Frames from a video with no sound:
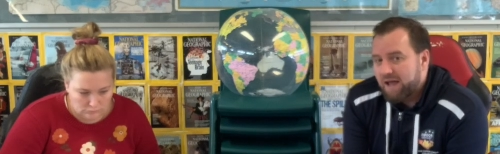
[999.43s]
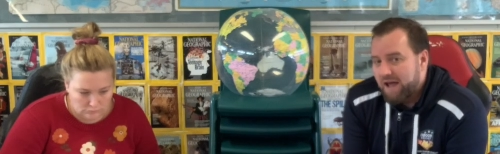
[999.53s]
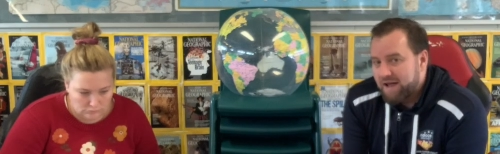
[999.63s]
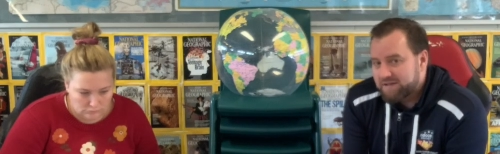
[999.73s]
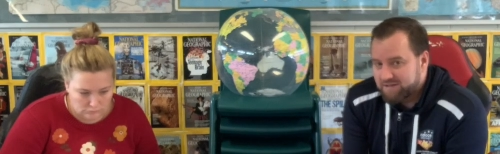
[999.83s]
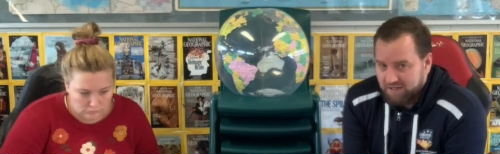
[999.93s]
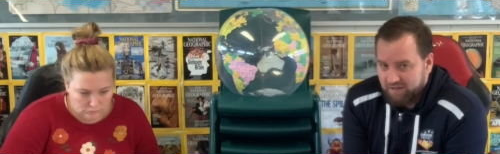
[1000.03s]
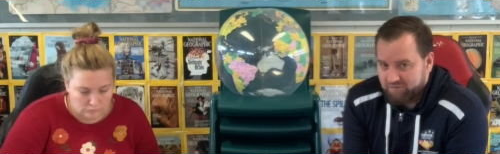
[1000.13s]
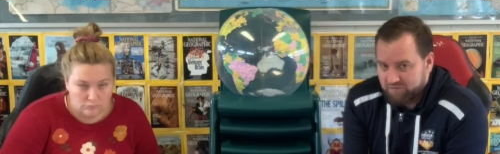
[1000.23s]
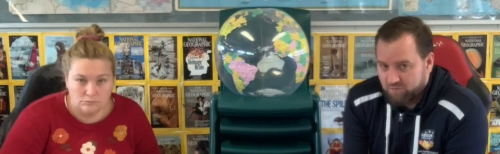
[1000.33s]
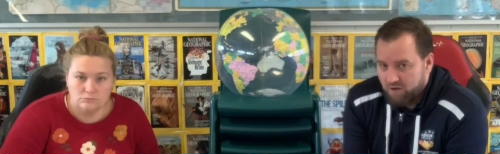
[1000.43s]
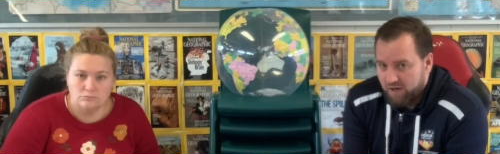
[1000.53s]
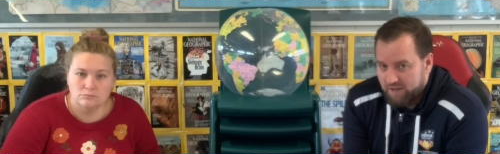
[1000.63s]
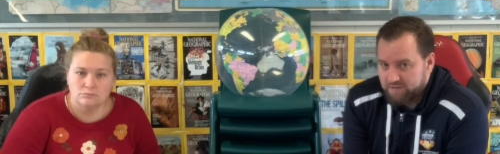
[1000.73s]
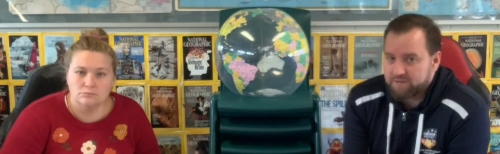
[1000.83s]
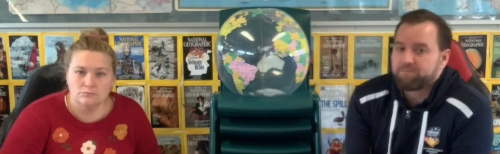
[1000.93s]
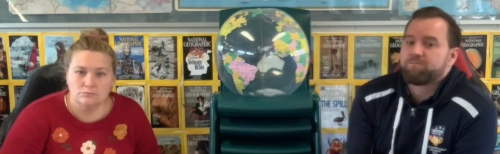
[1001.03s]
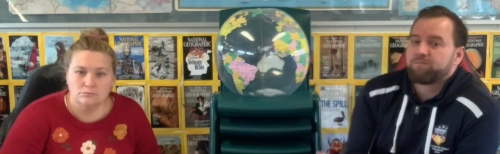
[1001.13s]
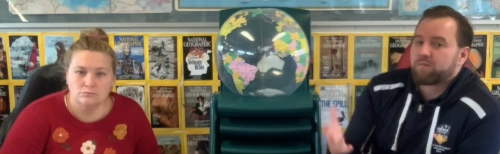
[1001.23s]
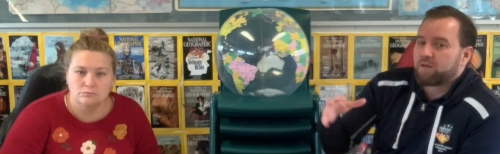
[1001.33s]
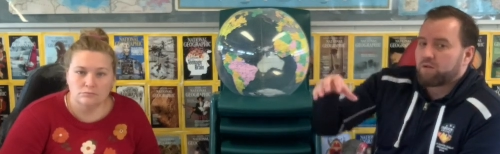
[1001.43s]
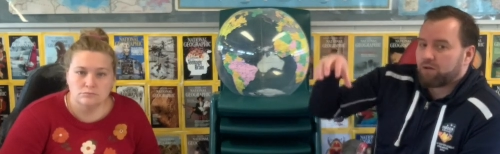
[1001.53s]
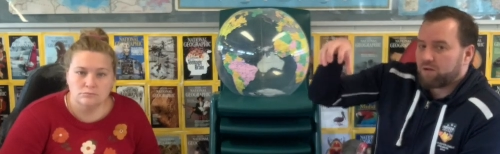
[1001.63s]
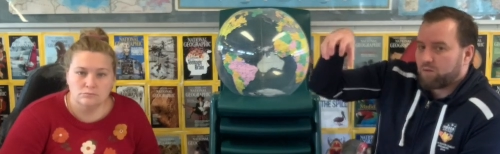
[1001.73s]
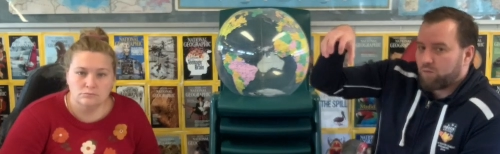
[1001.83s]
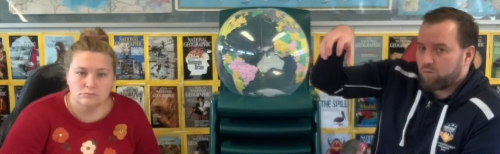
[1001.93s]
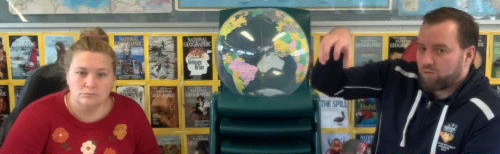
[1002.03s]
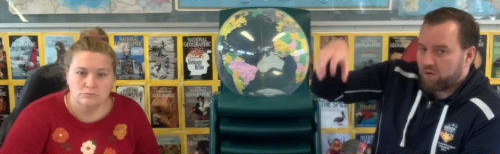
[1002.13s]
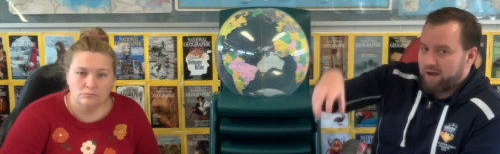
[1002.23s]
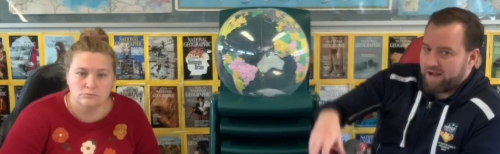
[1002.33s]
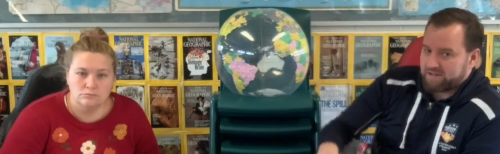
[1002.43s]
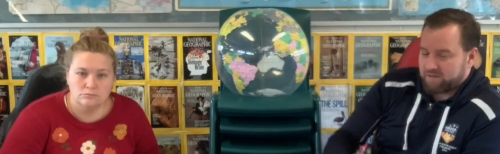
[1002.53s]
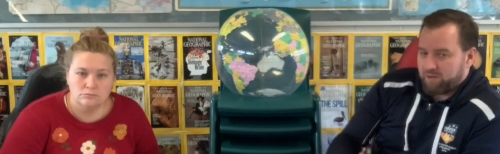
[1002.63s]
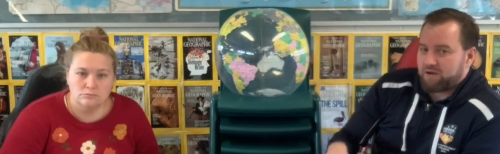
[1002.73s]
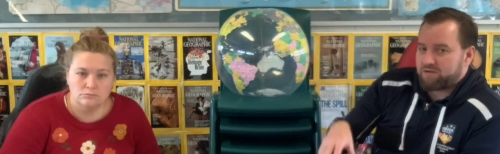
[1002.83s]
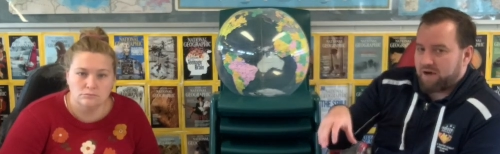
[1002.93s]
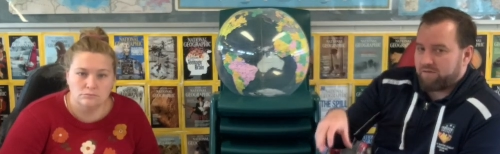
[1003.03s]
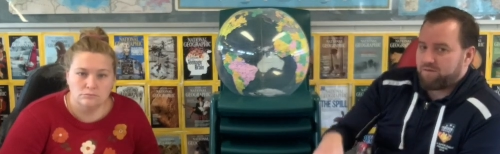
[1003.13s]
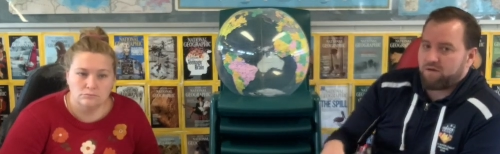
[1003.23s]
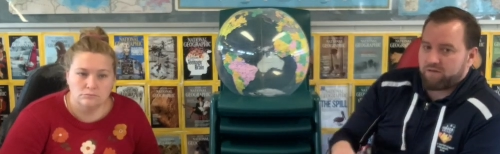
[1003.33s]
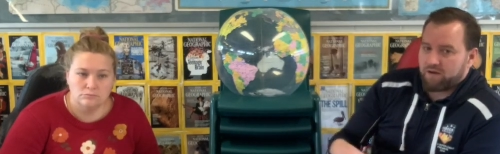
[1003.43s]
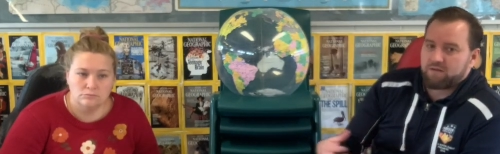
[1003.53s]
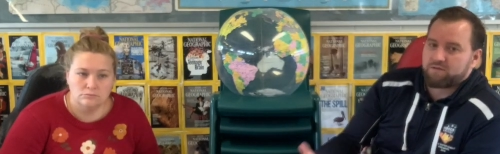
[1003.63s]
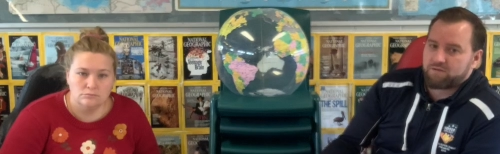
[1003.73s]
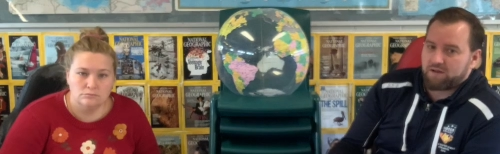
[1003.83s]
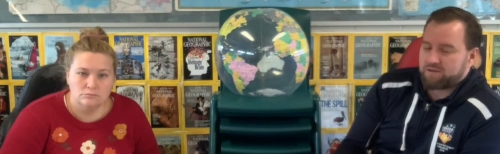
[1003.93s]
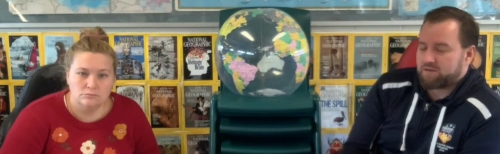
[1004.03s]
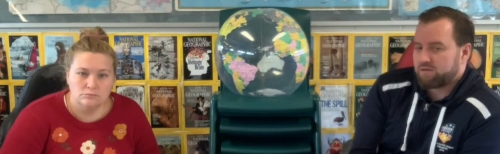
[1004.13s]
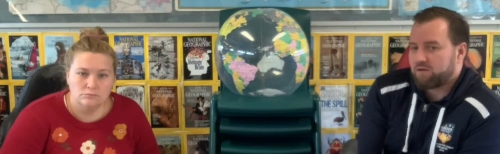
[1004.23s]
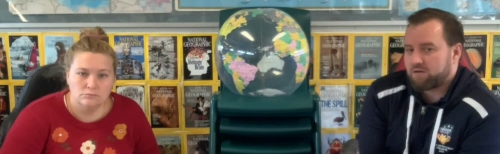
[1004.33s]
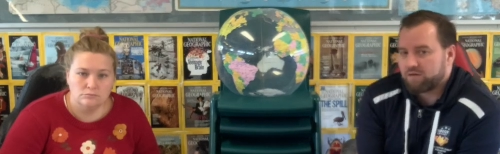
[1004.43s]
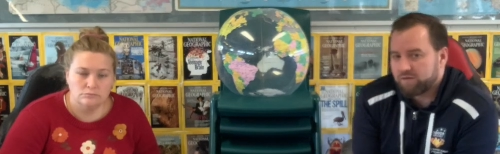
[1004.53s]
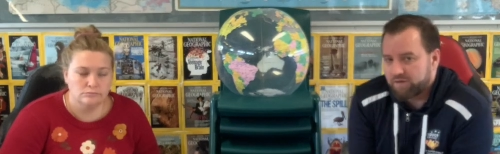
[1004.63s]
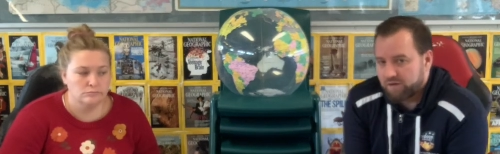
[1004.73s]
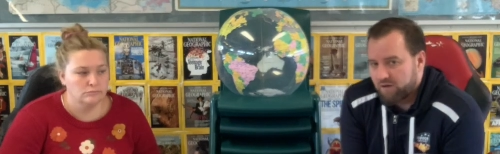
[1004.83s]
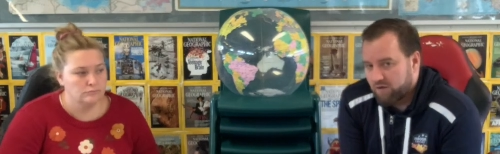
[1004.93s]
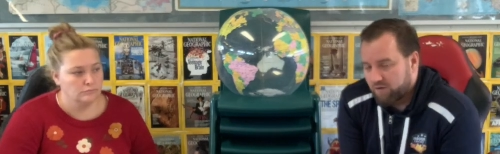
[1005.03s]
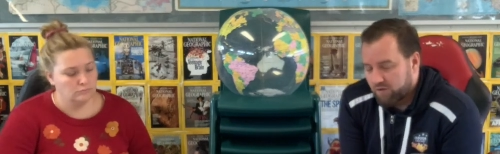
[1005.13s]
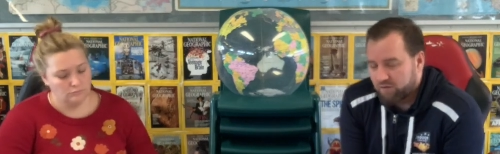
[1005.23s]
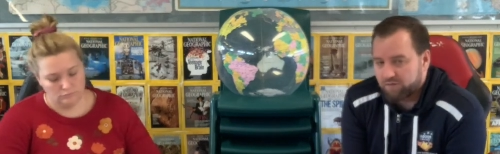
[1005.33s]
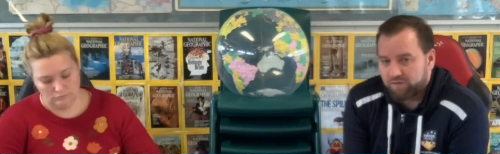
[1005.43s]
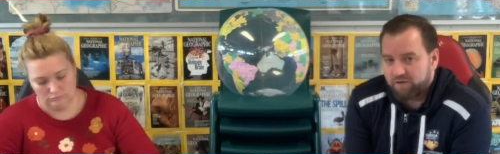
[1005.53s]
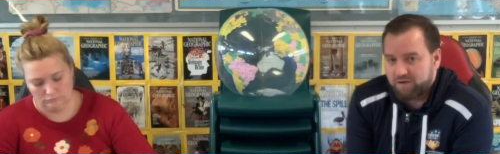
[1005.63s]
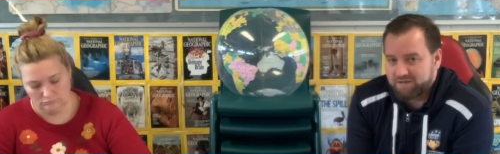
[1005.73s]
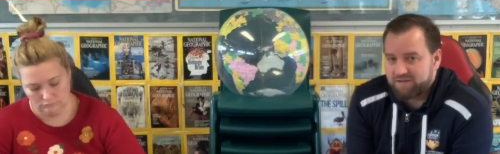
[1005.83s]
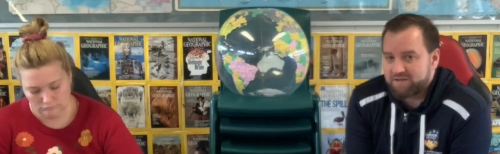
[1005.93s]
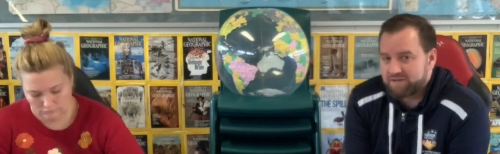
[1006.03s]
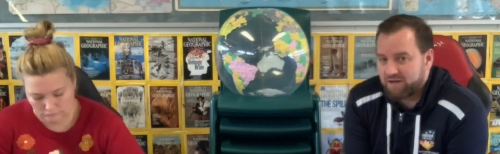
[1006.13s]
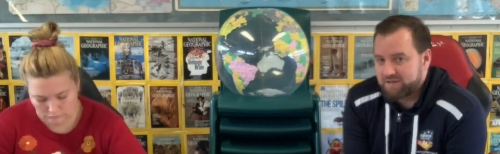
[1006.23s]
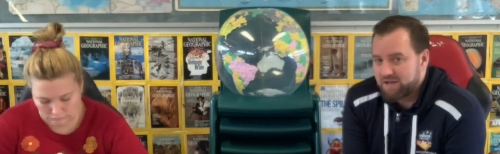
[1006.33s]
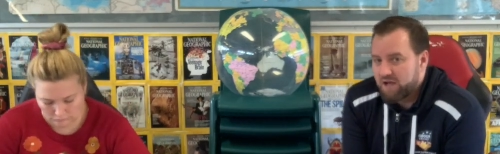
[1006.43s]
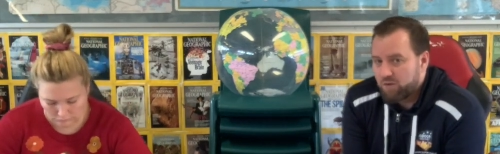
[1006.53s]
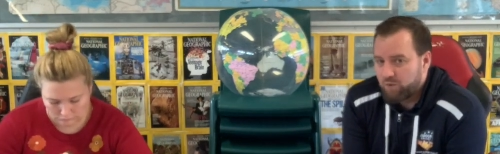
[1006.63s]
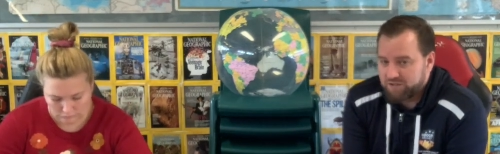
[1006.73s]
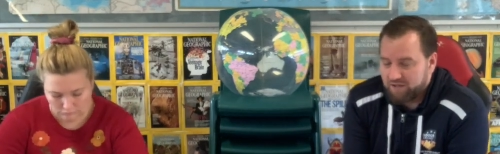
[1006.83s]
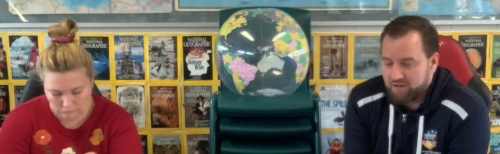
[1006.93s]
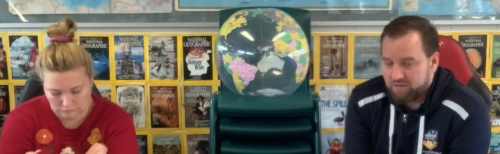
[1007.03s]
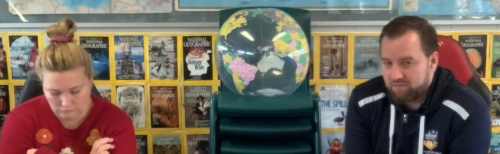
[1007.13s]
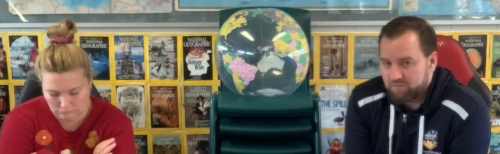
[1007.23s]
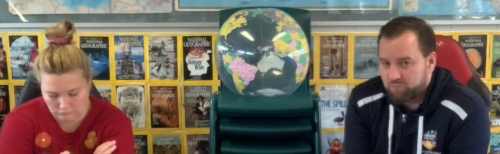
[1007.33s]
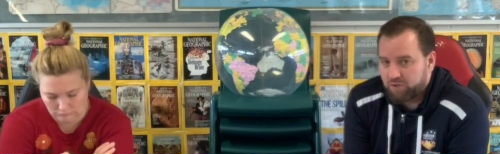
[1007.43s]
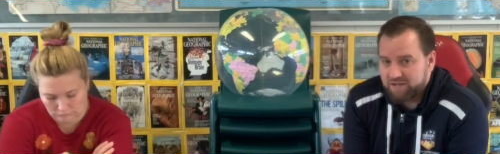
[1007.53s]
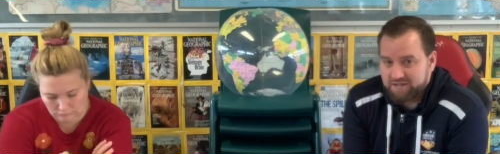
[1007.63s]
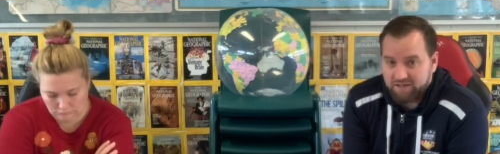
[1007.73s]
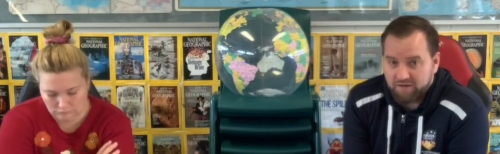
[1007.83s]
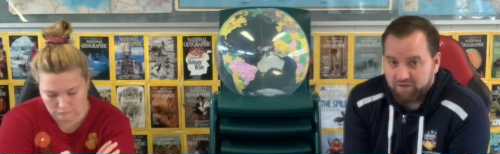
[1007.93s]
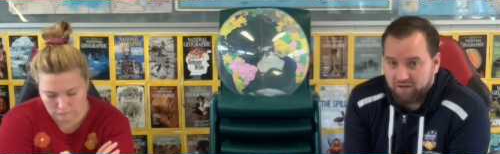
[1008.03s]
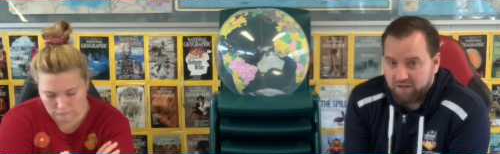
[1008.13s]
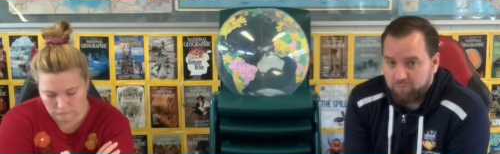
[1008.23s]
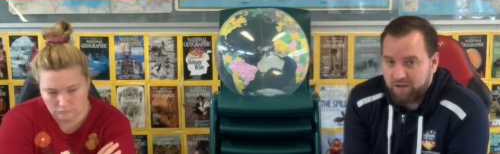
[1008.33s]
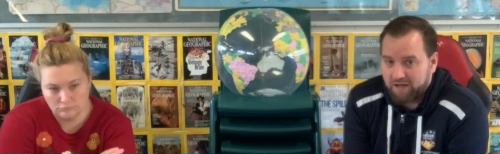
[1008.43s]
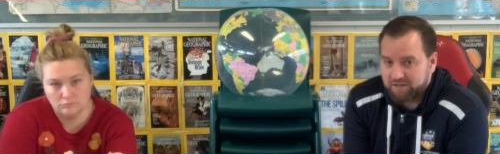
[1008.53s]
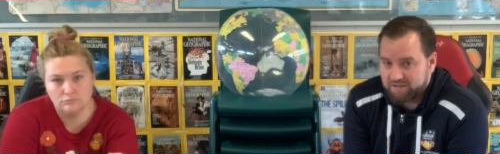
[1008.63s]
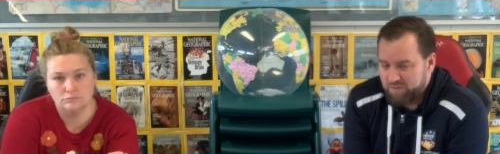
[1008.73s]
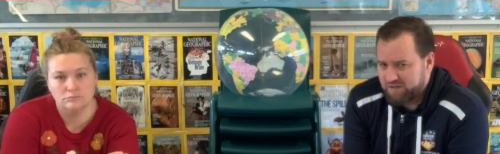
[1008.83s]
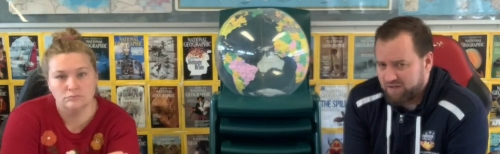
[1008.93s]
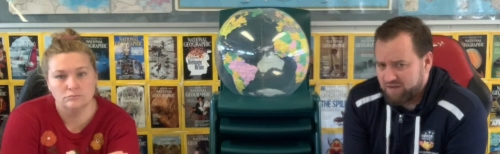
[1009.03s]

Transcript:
Speaker 1: As sea levels rise, light has to penetrate further to get to the coral for the corals coral to photosynthesize, which can pretty significantly impact, especially in